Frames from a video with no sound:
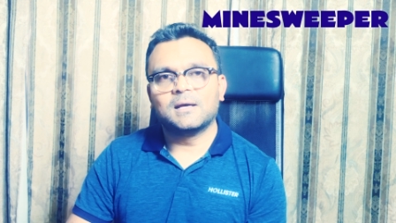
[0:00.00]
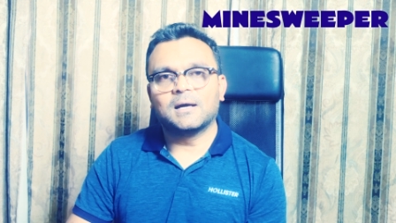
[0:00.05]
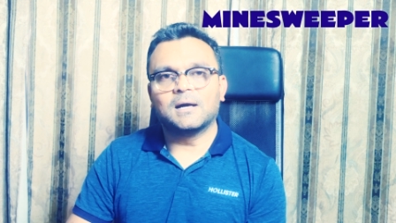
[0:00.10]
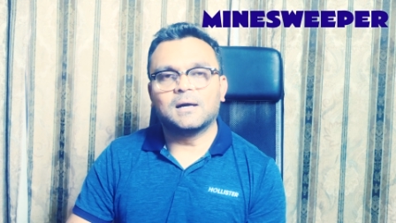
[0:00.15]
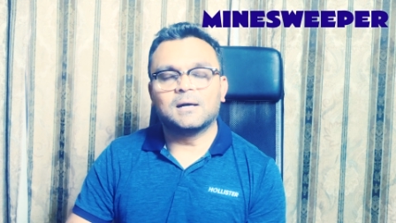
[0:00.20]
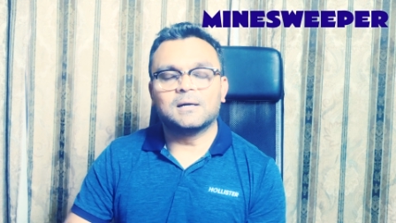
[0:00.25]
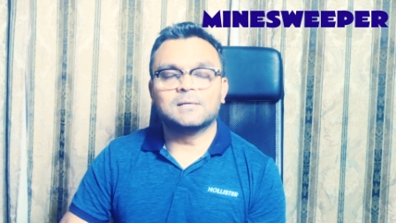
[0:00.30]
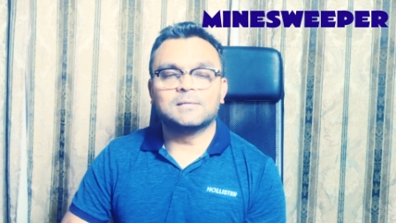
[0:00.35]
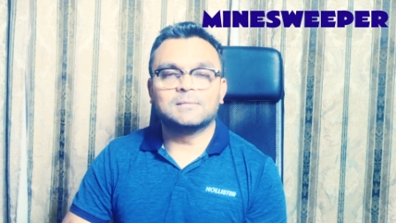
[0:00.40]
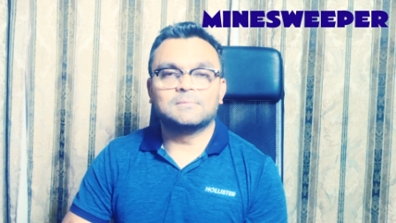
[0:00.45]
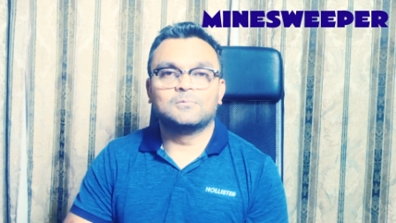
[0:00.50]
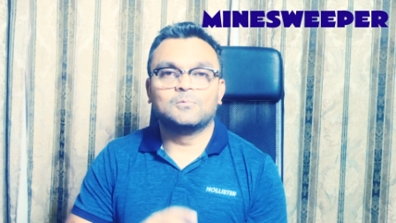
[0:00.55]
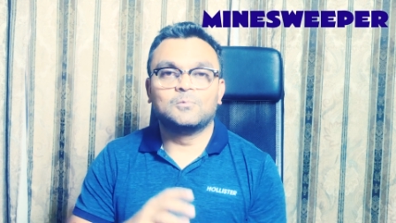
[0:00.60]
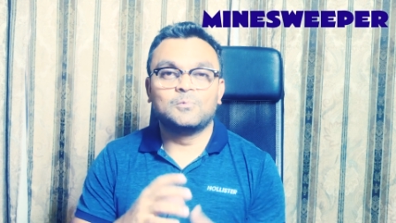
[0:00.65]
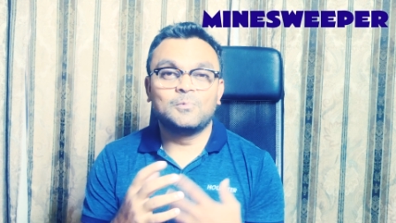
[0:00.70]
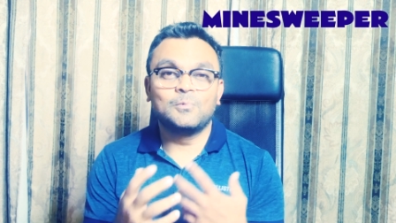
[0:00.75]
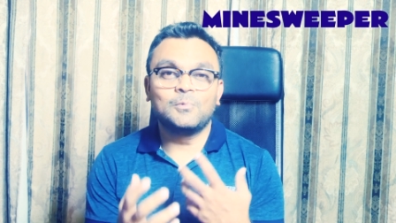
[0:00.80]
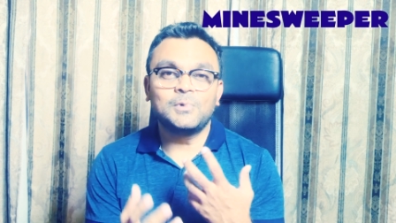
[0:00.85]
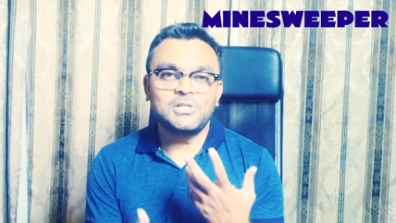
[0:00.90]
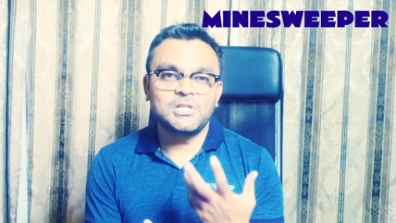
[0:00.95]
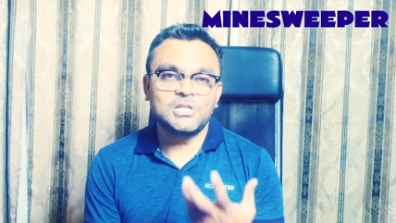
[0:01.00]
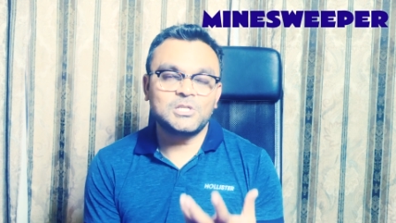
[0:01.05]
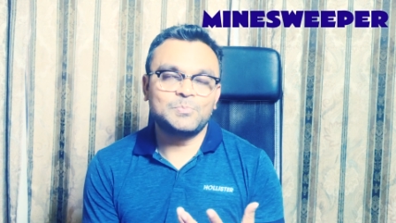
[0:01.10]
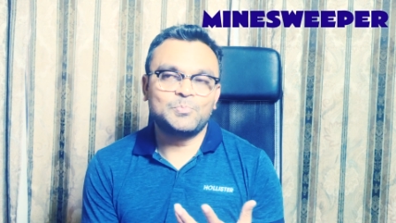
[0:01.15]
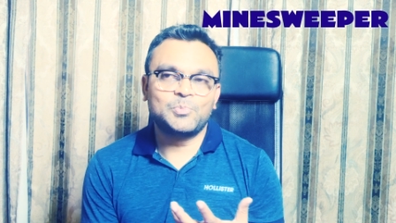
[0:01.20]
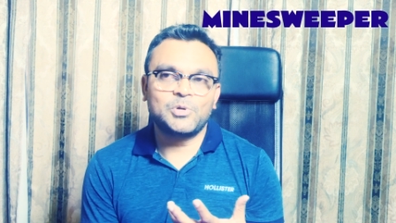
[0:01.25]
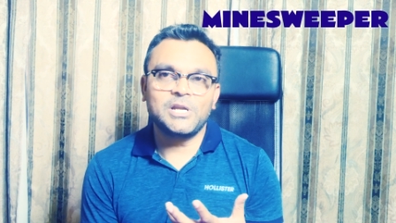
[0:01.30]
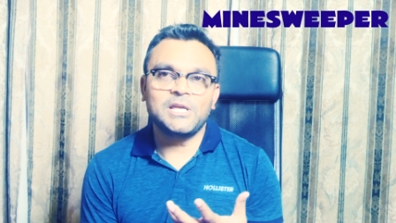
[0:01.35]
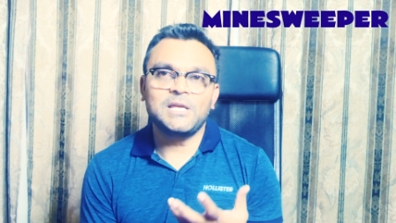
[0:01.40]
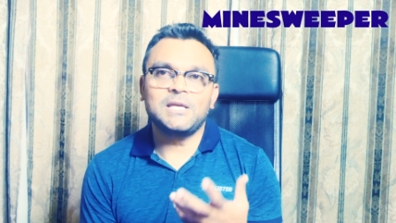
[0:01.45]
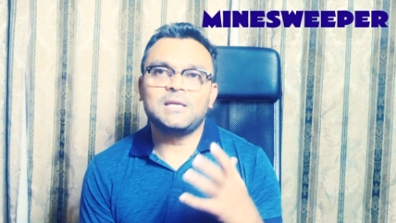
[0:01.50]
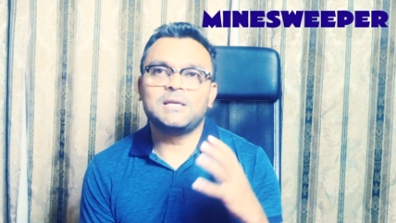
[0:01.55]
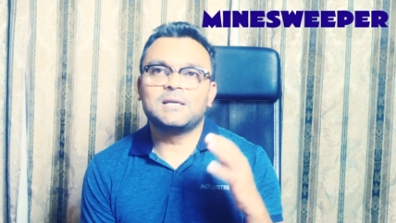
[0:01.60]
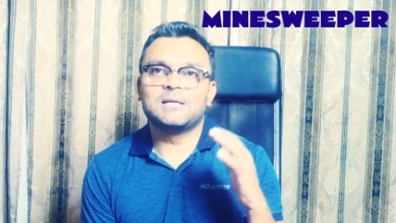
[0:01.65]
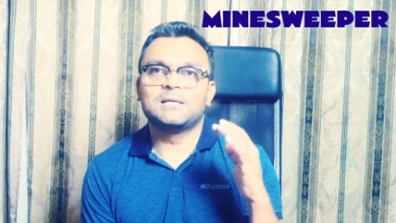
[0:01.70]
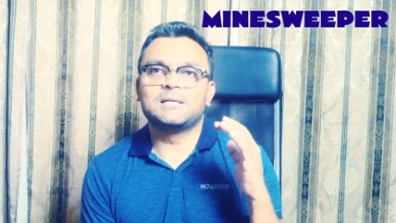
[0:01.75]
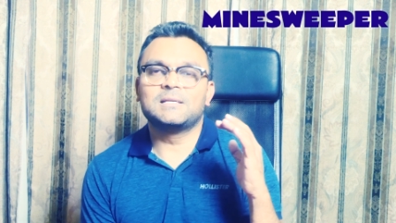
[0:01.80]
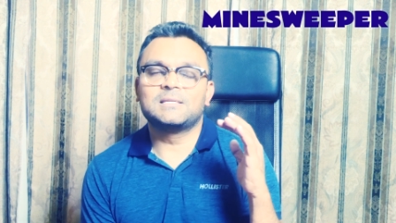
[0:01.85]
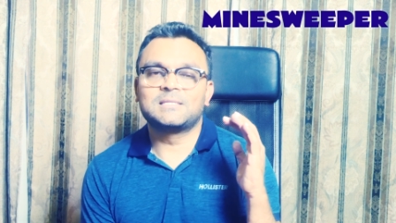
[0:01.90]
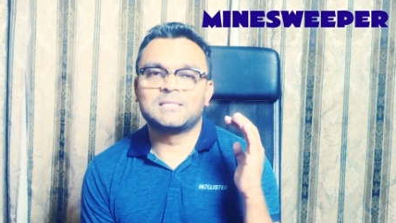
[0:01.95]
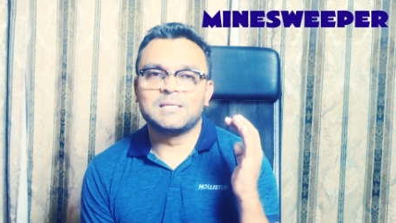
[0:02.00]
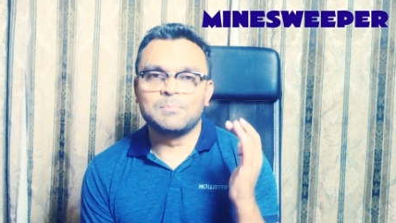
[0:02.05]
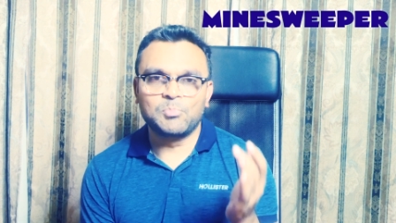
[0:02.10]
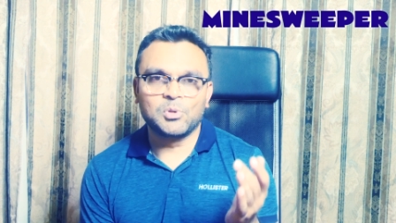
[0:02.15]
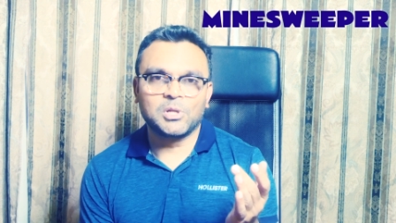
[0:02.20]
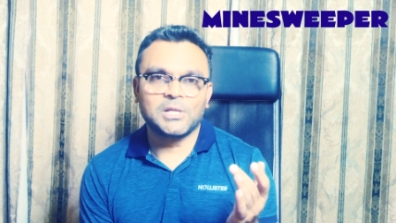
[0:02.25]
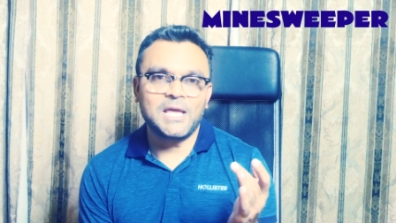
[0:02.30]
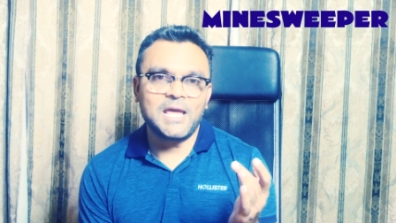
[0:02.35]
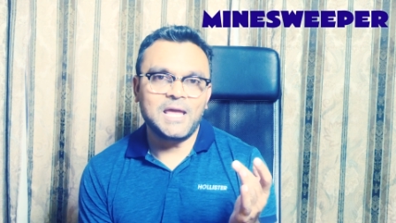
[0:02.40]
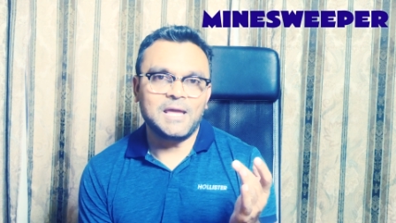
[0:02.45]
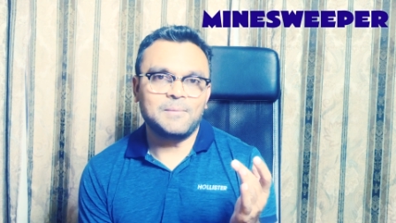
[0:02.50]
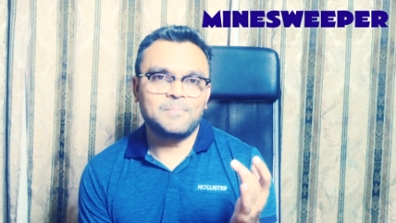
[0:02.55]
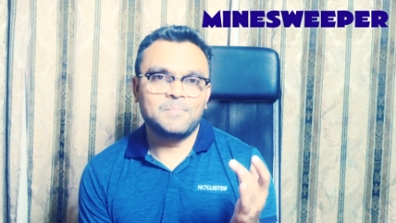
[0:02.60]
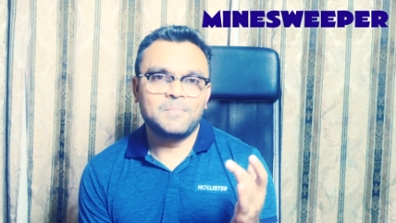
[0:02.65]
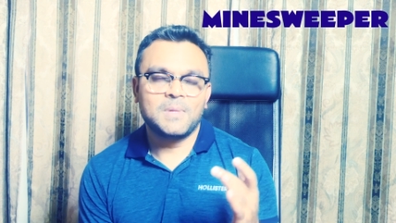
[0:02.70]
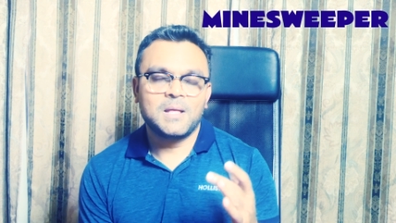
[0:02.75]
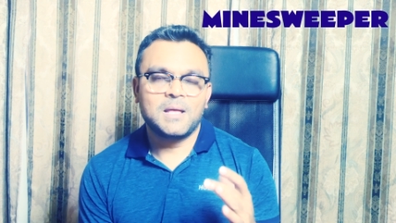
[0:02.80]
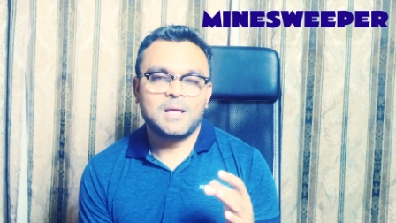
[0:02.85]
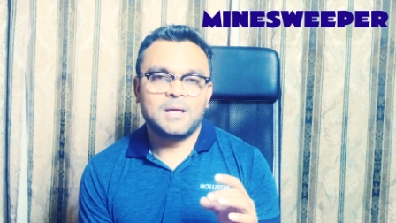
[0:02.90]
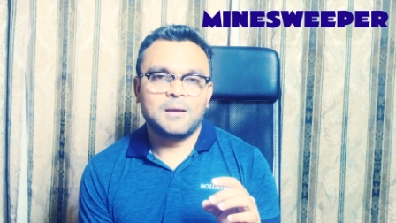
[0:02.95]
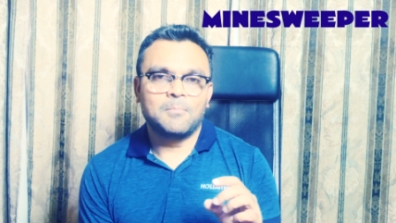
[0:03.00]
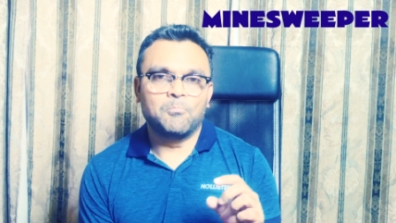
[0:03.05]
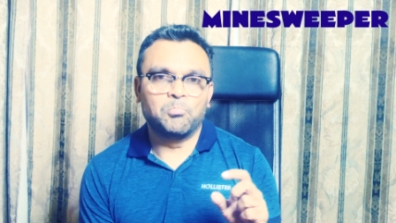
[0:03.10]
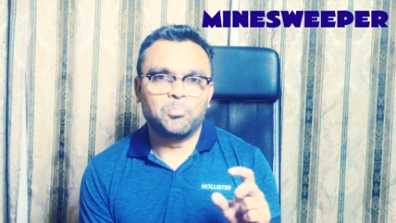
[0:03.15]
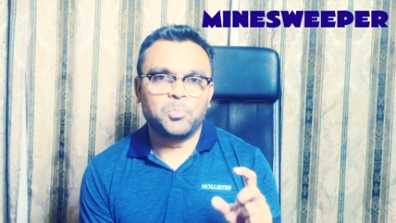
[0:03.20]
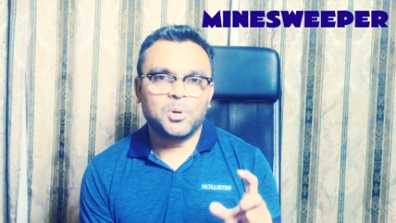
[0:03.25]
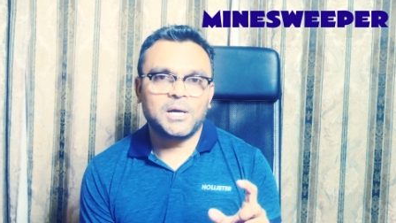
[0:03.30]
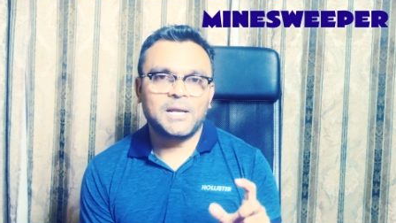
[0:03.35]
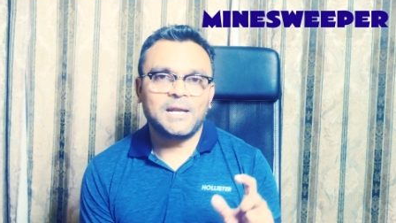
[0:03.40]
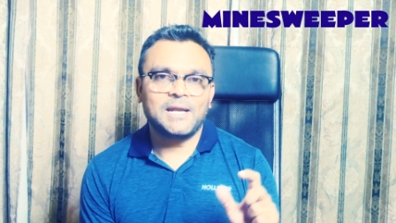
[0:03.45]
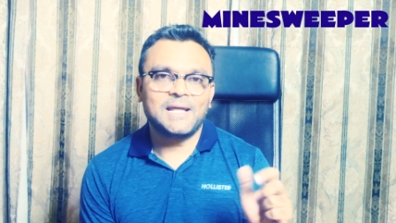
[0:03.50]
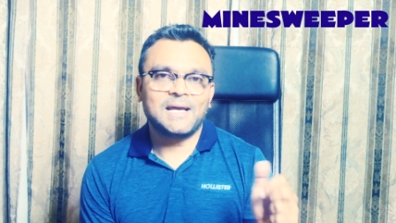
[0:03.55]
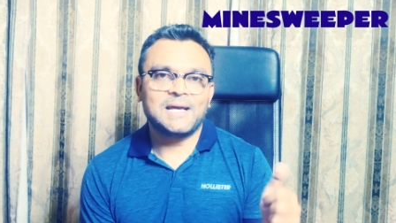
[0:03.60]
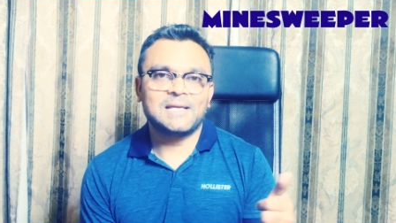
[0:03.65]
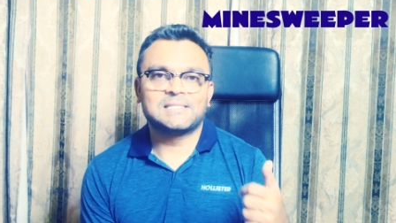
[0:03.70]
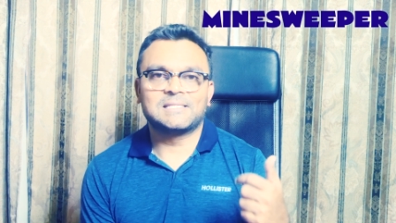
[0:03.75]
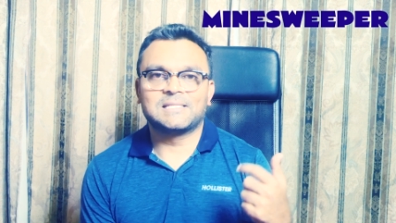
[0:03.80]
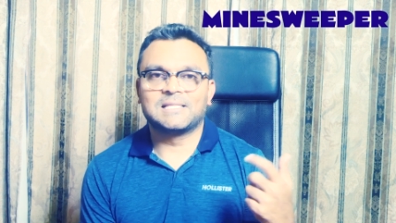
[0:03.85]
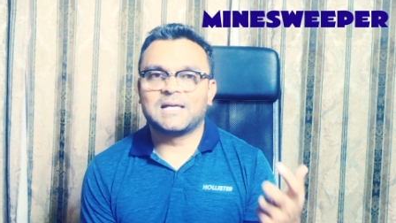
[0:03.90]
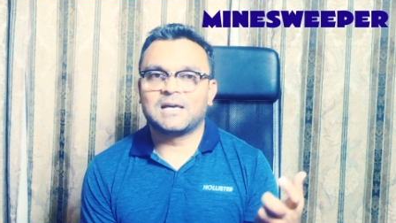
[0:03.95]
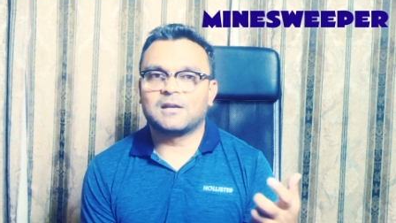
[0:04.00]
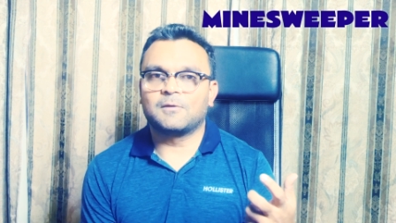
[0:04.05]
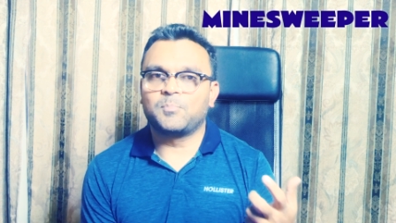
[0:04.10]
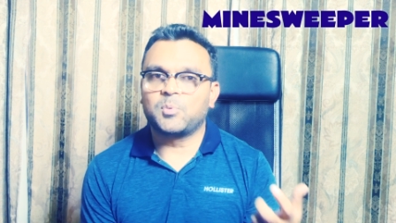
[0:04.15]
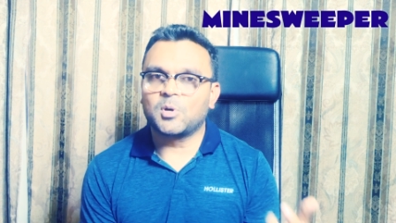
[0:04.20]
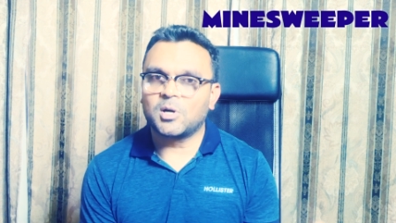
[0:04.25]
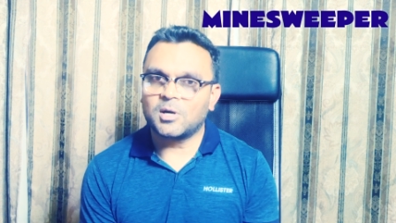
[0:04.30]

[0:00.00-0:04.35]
Uh, which is pretty simple game, but it has a lot of